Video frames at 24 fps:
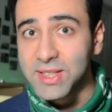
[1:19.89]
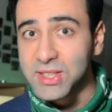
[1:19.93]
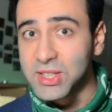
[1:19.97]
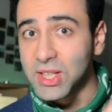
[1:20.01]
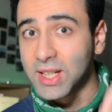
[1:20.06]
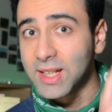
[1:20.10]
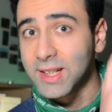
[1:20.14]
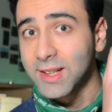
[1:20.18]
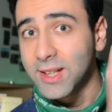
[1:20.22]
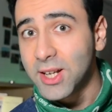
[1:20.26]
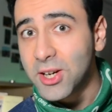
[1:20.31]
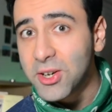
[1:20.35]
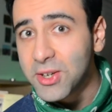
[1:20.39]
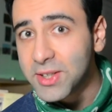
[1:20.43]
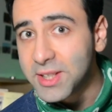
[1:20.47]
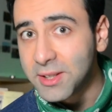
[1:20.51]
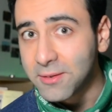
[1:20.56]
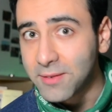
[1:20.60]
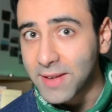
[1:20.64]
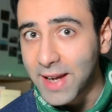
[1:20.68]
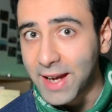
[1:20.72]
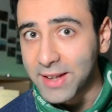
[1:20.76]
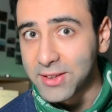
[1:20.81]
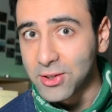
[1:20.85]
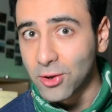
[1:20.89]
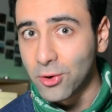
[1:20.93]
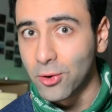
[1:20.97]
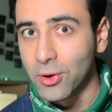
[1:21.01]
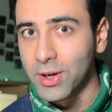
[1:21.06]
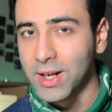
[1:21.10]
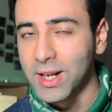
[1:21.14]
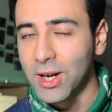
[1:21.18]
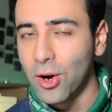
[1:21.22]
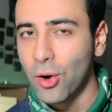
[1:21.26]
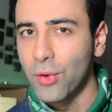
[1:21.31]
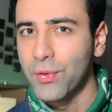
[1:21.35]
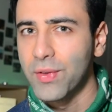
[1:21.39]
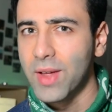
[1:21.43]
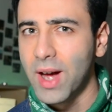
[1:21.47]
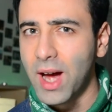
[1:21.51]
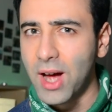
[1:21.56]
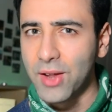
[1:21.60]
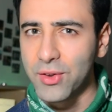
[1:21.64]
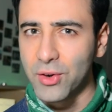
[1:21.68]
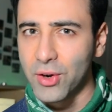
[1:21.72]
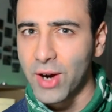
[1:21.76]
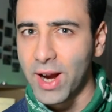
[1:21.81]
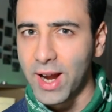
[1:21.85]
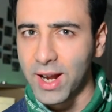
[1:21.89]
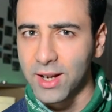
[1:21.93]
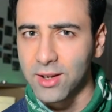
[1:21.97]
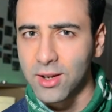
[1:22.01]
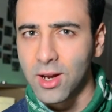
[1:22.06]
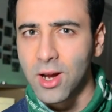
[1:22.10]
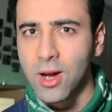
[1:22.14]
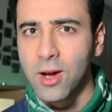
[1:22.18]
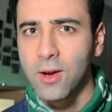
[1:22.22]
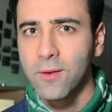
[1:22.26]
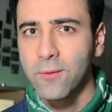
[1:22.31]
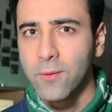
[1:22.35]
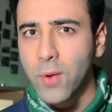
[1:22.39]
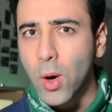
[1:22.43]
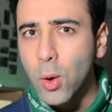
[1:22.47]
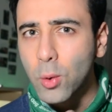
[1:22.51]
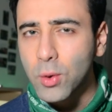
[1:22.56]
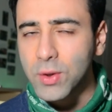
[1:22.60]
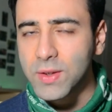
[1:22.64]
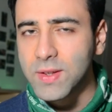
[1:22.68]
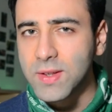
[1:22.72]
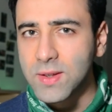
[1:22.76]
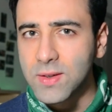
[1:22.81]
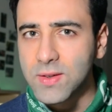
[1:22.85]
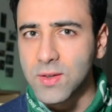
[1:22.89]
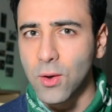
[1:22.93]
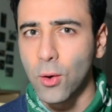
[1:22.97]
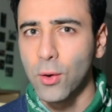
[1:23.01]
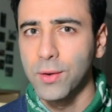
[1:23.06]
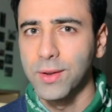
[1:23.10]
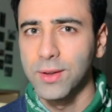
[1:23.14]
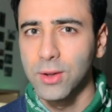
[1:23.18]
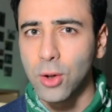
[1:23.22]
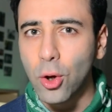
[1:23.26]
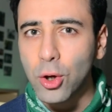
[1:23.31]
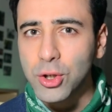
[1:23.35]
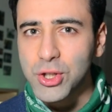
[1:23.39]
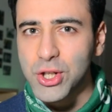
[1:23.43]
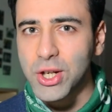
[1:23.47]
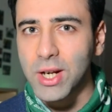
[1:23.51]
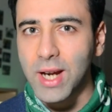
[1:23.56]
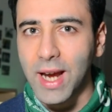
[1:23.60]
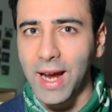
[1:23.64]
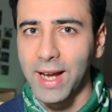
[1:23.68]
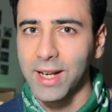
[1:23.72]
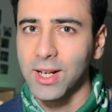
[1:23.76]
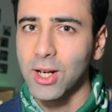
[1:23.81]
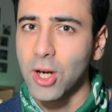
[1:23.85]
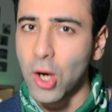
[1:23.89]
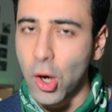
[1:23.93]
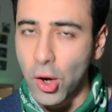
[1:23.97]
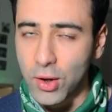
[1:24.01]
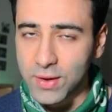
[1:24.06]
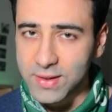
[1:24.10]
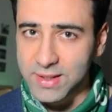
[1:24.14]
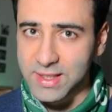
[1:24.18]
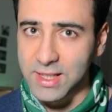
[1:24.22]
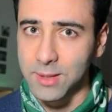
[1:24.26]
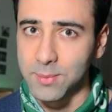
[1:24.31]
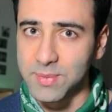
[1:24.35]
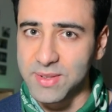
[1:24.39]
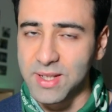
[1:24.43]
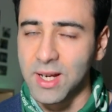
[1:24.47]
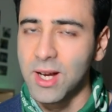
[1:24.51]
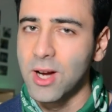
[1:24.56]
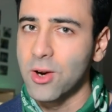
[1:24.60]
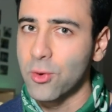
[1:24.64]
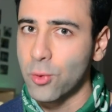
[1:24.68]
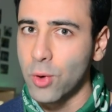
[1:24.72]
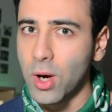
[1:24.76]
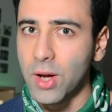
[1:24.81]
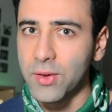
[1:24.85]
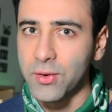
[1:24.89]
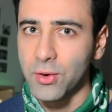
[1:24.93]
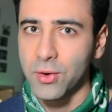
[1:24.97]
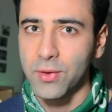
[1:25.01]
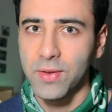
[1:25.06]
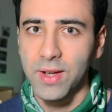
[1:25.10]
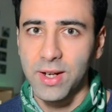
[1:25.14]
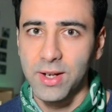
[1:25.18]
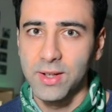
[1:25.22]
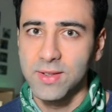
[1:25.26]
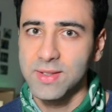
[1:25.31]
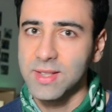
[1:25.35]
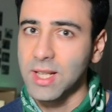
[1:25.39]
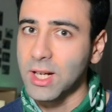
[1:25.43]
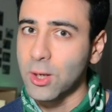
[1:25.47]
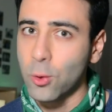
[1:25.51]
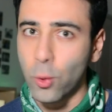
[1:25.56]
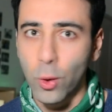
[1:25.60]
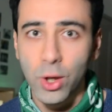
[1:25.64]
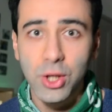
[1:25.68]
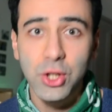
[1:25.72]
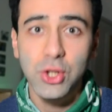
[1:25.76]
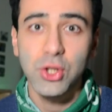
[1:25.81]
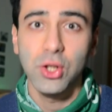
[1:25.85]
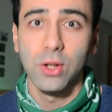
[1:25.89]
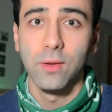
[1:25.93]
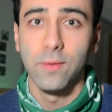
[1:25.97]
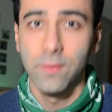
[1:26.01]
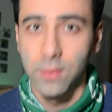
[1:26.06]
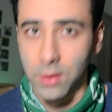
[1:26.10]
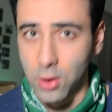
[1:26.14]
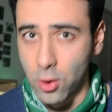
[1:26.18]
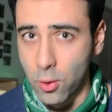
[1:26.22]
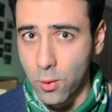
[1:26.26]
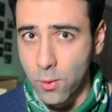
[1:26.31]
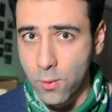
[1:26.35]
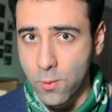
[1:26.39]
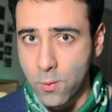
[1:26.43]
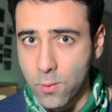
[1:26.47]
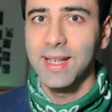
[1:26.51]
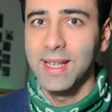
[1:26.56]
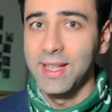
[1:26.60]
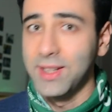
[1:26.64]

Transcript: Declarative category, on the other hand, focuses on logic and concepts rather than a sequential flow.